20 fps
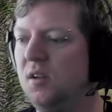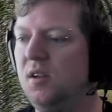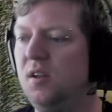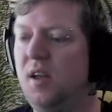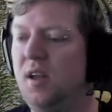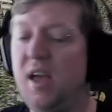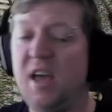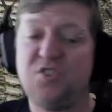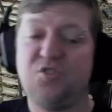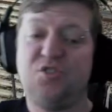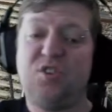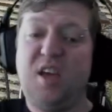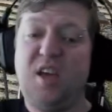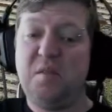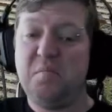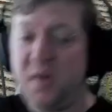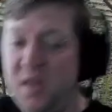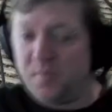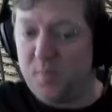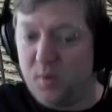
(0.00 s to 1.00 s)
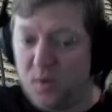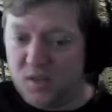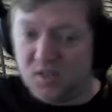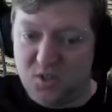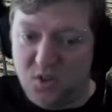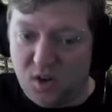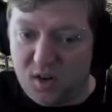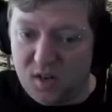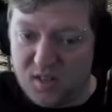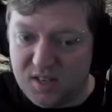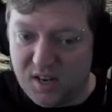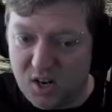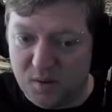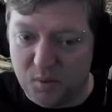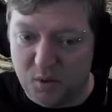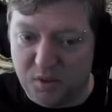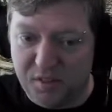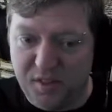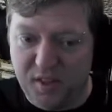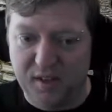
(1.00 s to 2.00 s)
Extra 10 people is not a
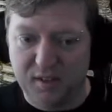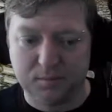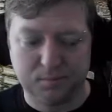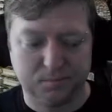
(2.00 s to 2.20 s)
terrible thing.